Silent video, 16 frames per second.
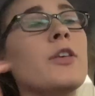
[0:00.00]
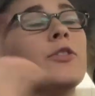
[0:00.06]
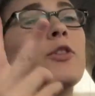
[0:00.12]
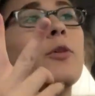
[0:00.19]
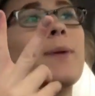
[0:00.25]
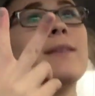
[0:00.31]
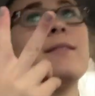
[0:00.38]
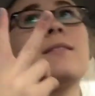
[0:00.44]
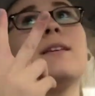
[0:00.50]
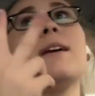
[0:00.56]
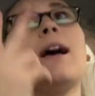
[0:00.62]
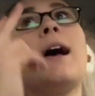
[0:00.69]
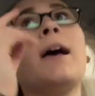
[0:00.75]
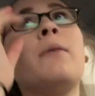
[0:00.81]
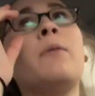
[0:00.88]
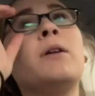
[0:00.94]
it. So basically,
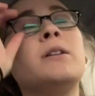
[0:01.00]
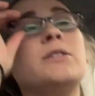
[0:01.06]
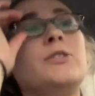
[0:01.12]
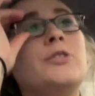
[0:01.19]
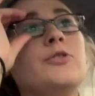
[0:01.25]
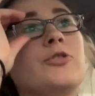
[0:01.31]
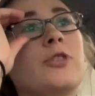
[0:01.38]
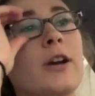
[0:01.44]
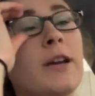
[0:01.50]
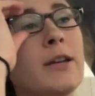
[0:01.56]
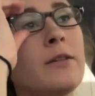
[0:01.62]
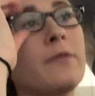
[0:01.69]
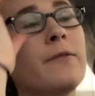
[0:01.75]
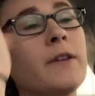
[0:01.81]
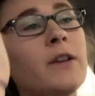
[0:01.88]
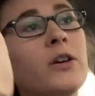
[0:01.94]
I wanted to try
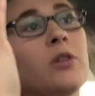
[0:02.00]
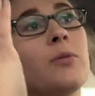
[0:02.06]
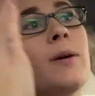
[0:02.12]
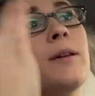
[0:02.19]
and figure out a